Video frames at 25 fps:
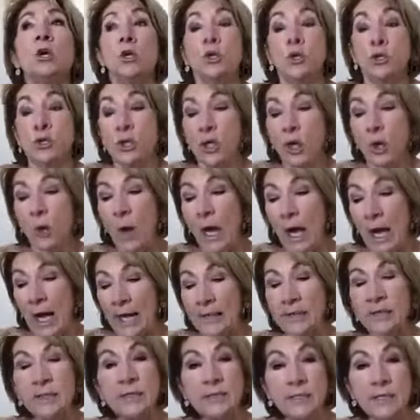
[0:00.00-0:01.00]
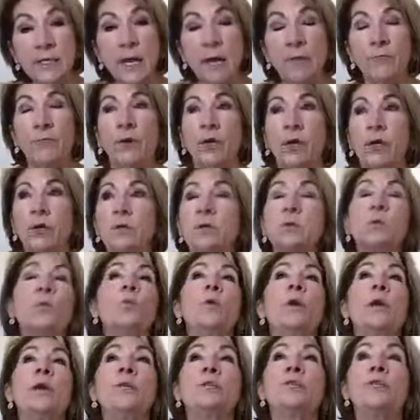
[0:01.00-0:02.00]
So I discovered
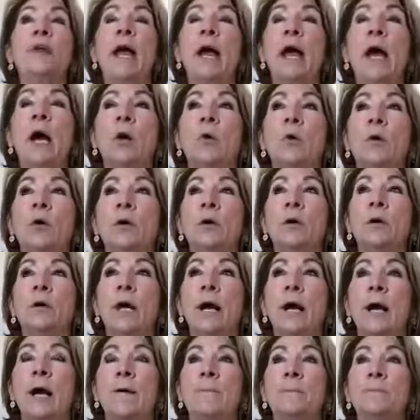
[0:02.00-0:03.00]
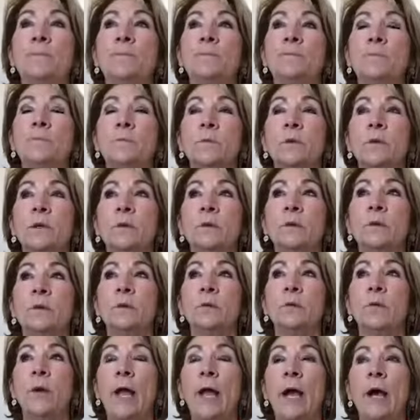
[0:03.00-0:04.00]
with our um,
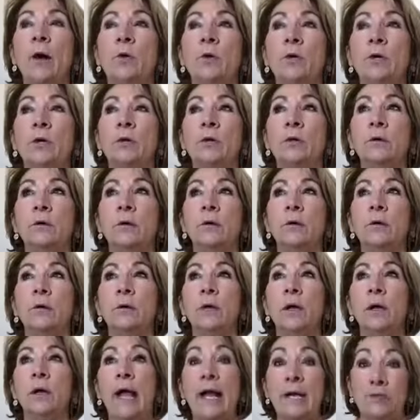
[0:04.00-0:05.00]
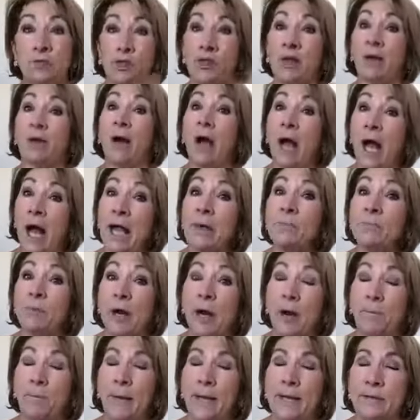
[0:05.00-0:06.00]
our actually our
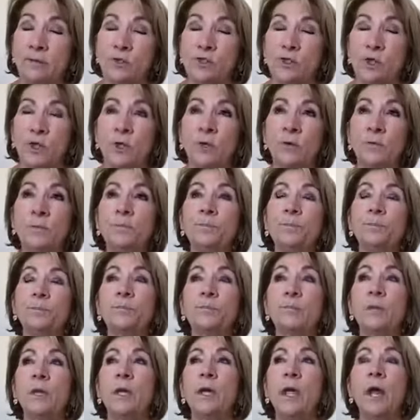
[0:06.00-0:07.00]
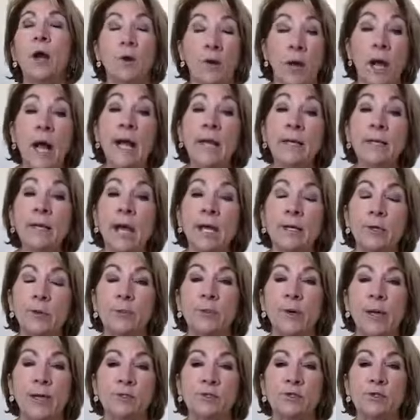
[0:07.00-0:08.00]
eyebrow pencil, our eyeliner
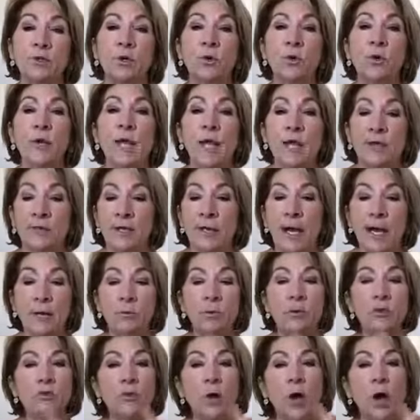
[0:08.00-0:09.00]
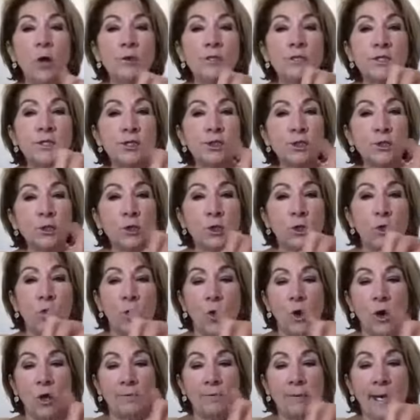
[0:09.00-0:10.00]
pencil, that I would draw a circle
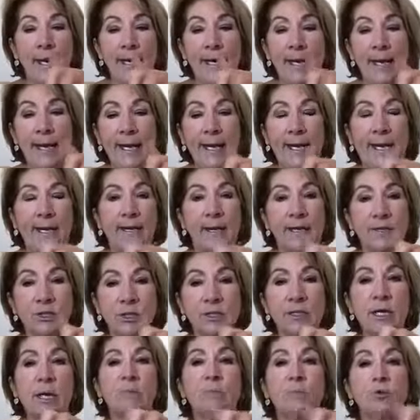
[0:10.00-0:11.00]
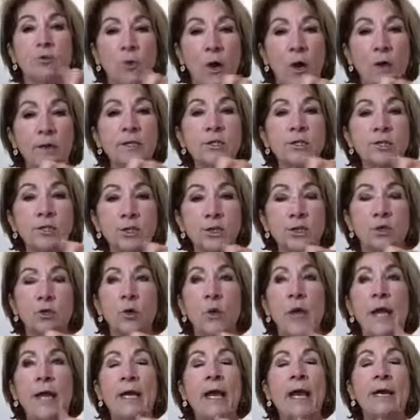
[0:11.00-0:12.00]
on my hand. I just kept drawing a circle,
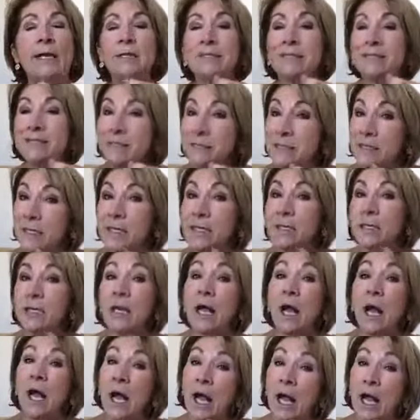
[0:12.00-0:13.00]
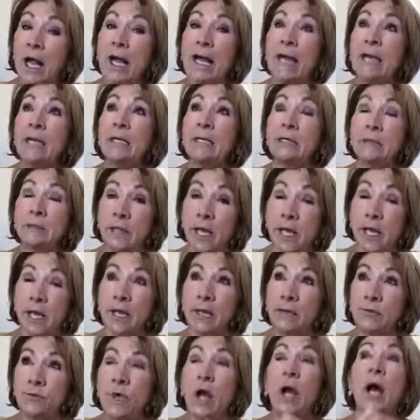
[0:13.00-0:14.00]
and I could see the eye
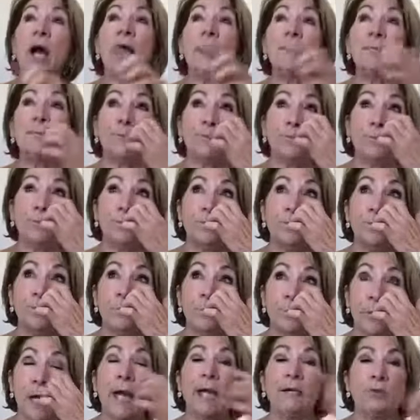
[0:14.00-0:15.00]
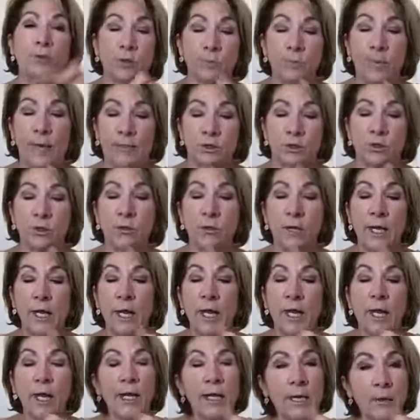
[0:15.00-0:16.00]
the eyeliner pencil.
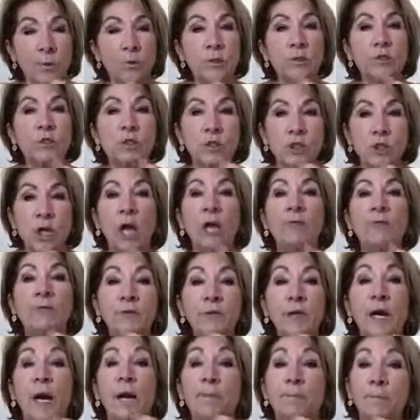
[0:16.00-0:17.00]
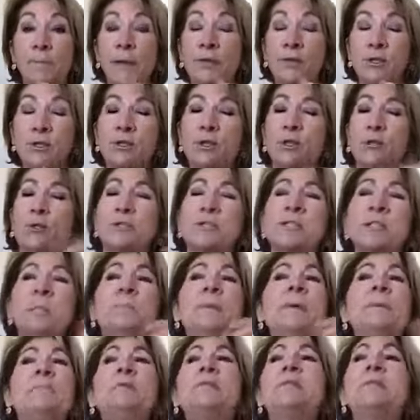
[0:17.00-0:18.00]
It would soften up by the circle. Some
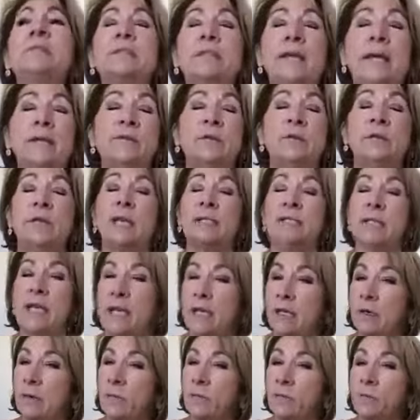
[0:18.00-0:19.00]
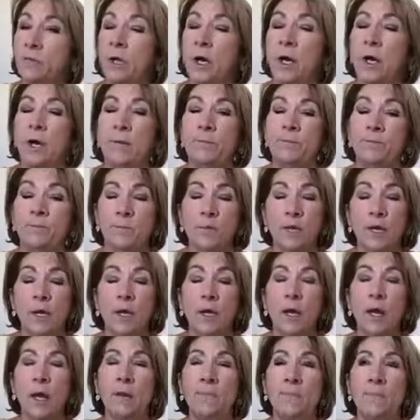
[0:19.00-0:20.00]
people said that they take a um,
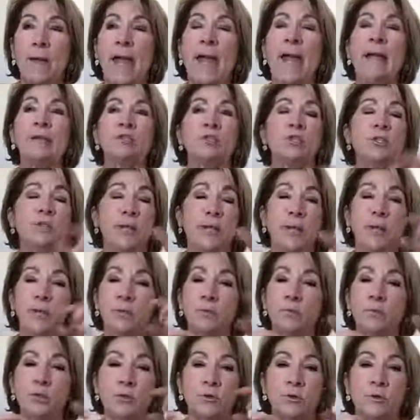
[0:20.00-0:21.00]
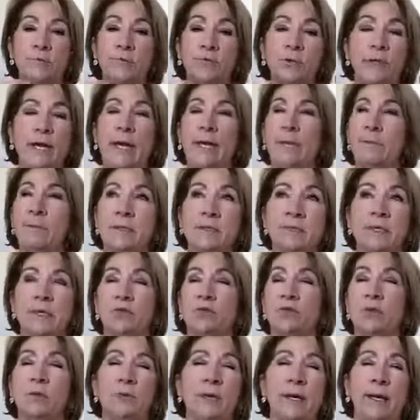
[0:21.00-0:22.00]
a match and they do the flame,
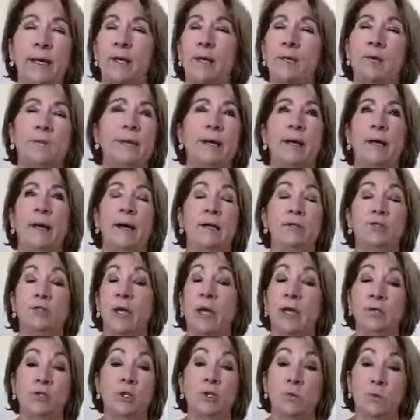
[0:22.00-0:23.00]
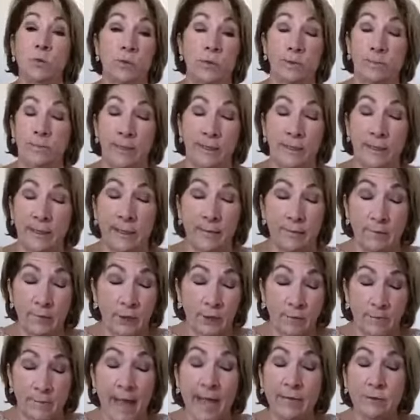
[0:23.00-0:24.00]
etc. I'm like, oh my gosh, I don't want to be near,
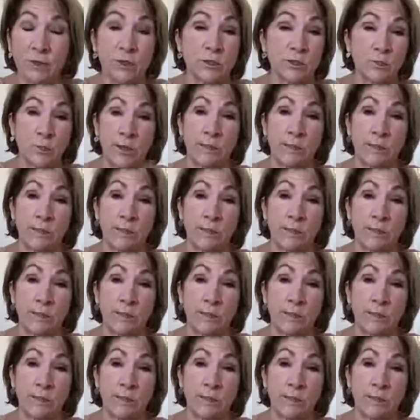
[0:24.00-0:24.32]
near matches.